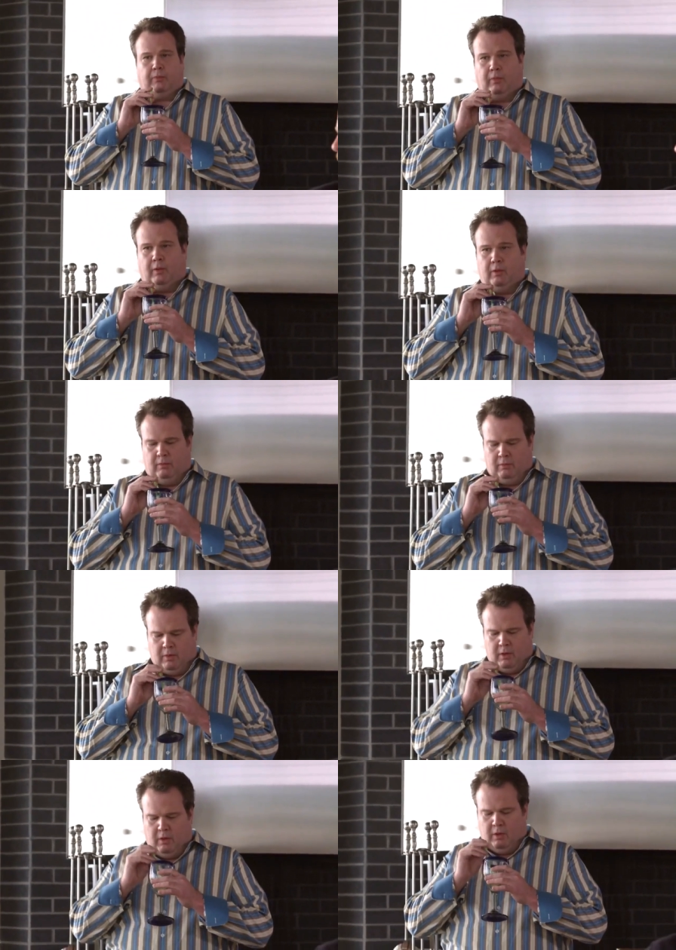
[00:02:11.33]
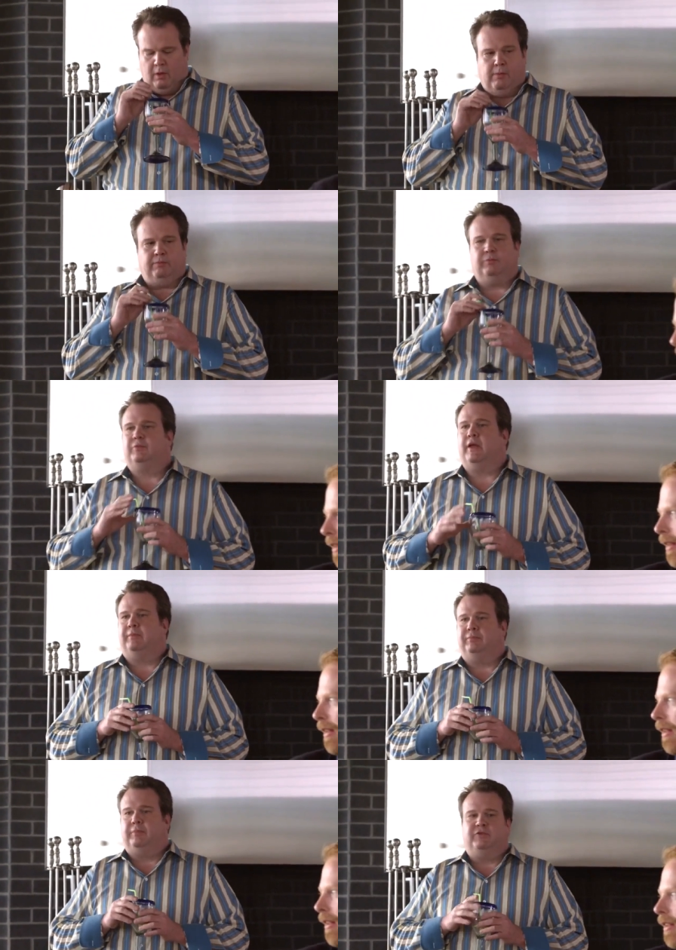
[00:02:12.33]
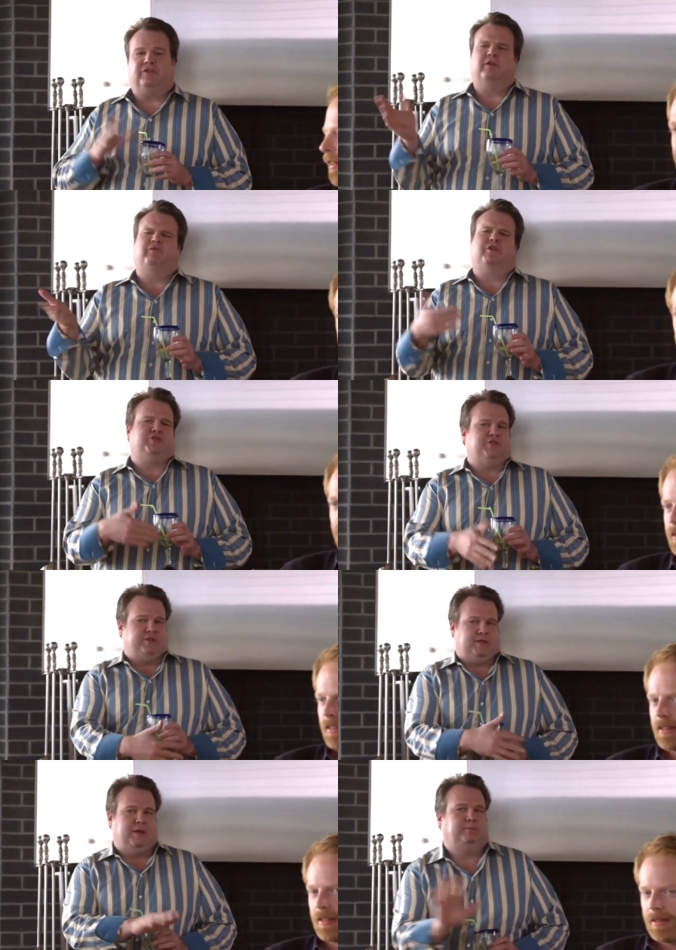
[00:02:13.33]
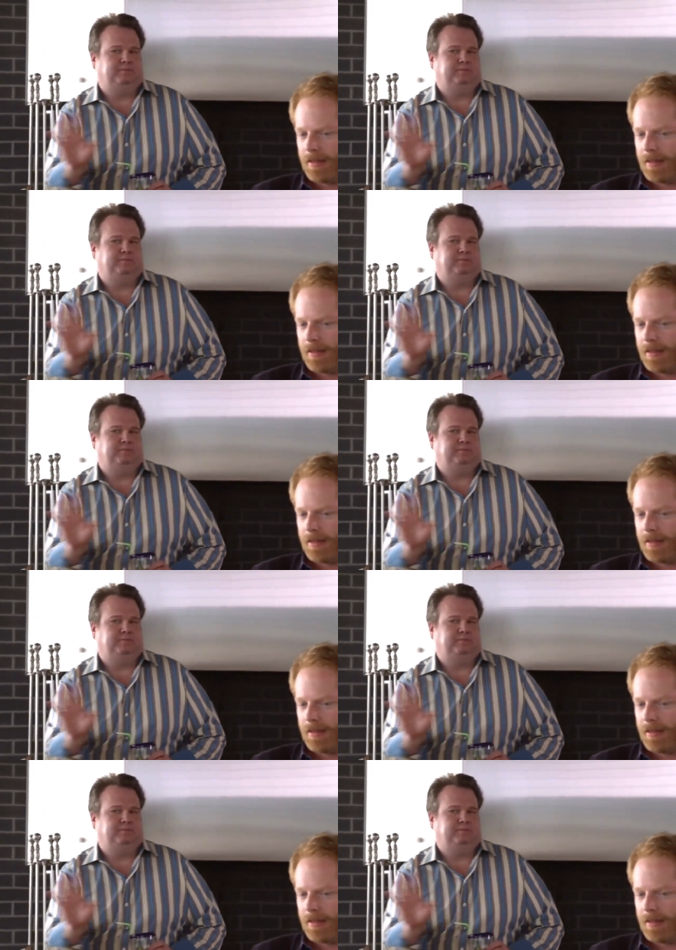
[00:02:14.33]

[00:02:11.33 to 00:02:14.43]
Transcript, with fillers: think you got it. Yeah, I'm just gonna freshen this up.